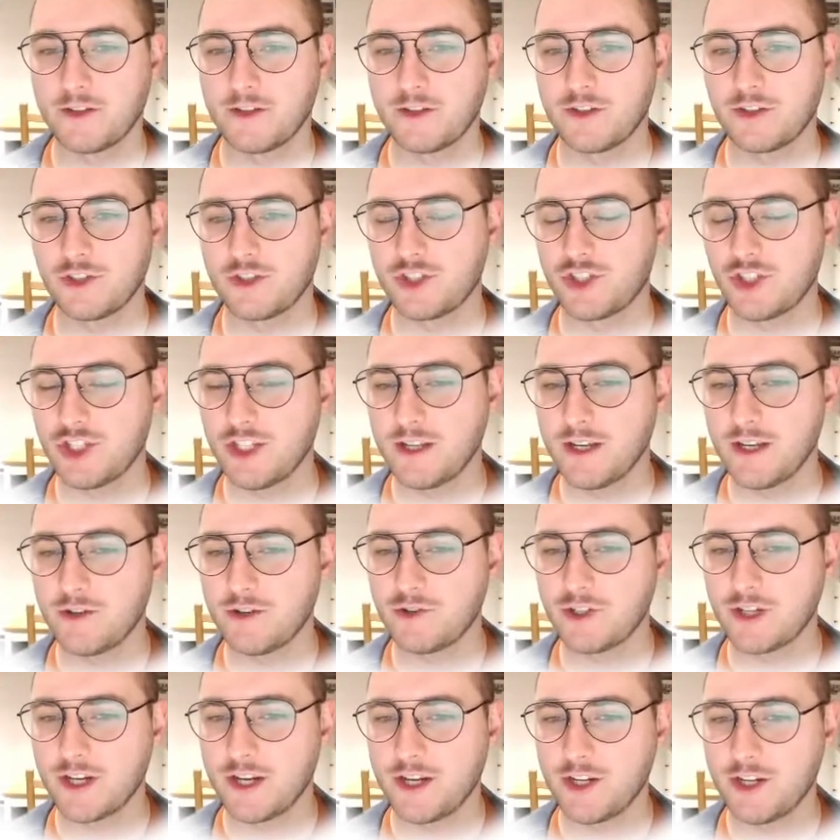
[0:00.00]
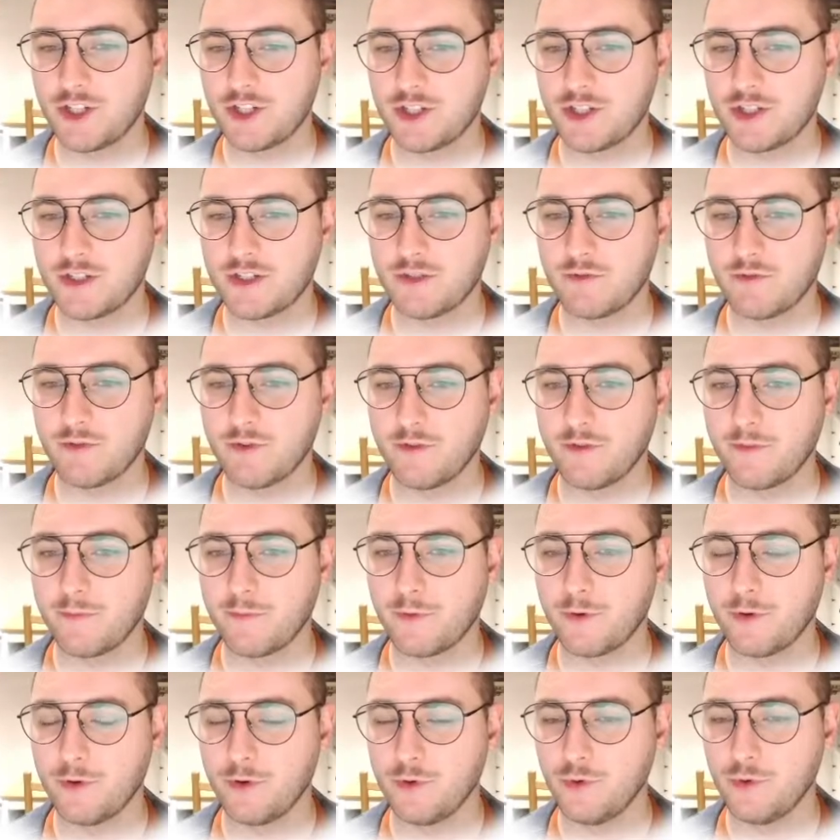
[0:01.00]
gene annotations with
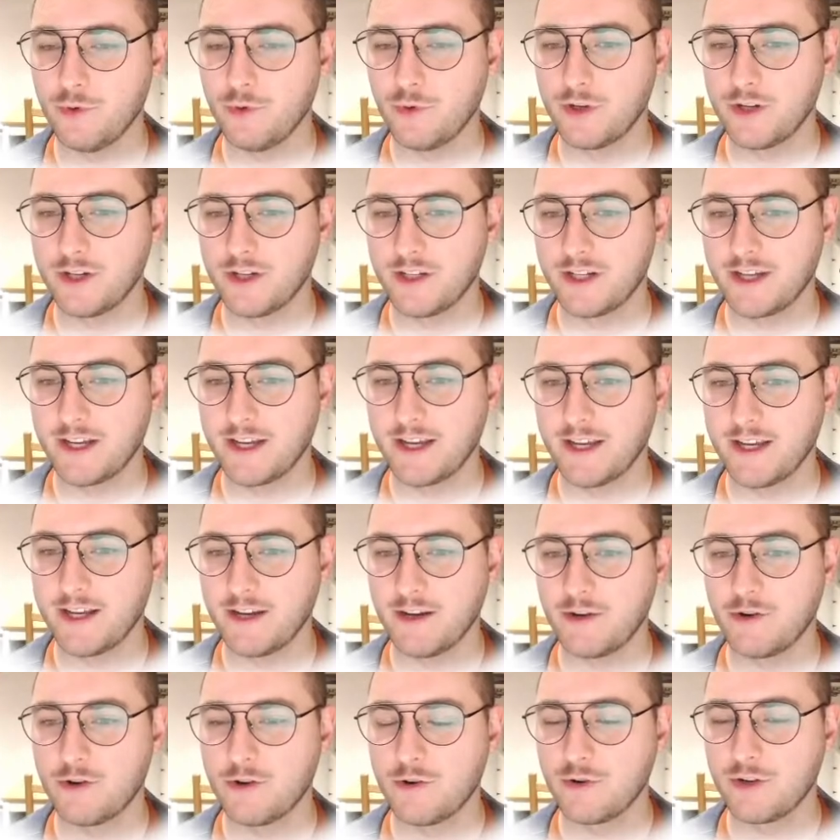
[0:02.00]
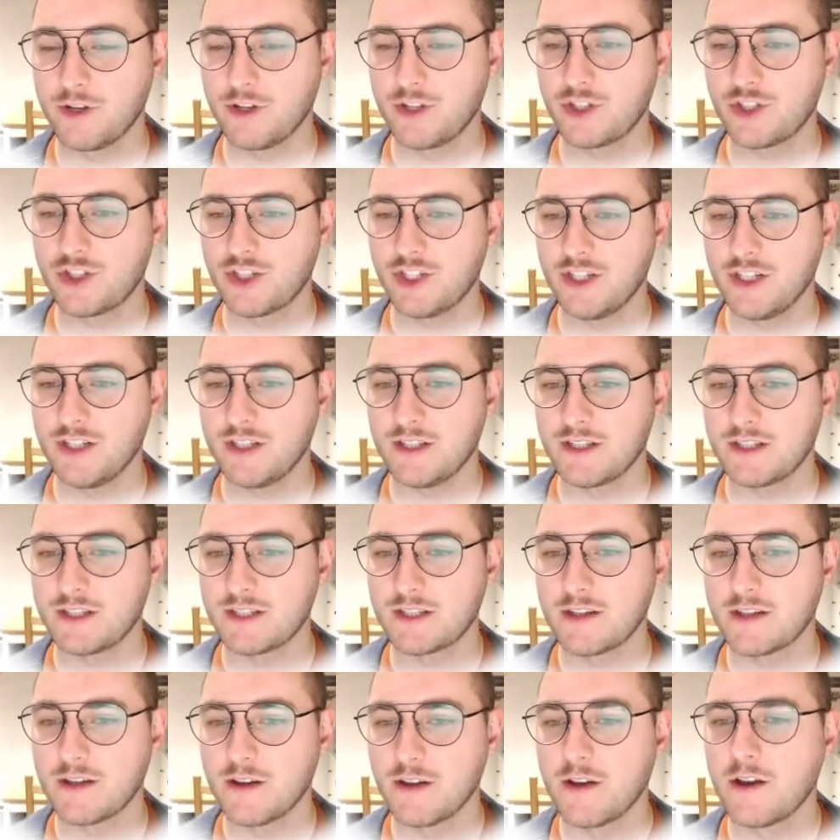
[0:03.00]
blue indicating coding genes.
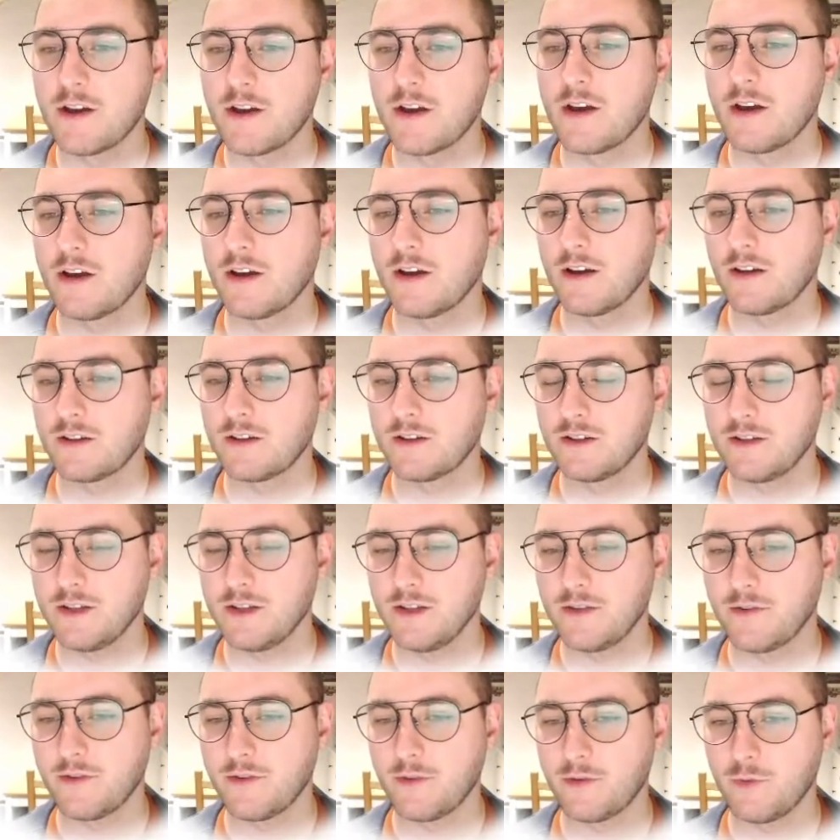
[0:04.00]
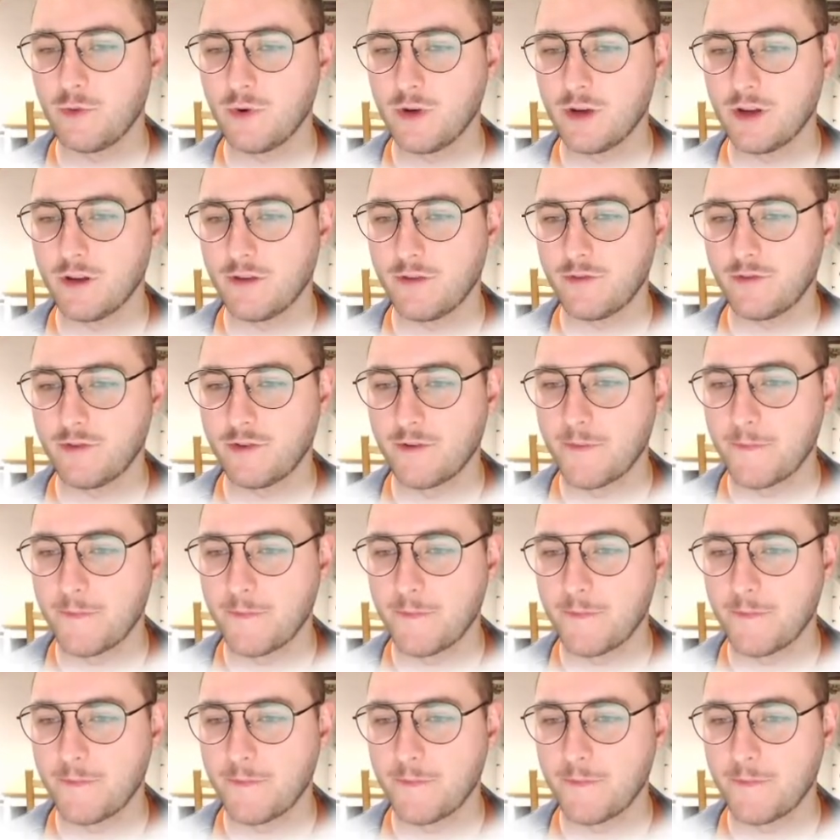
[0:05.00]
Underneath we have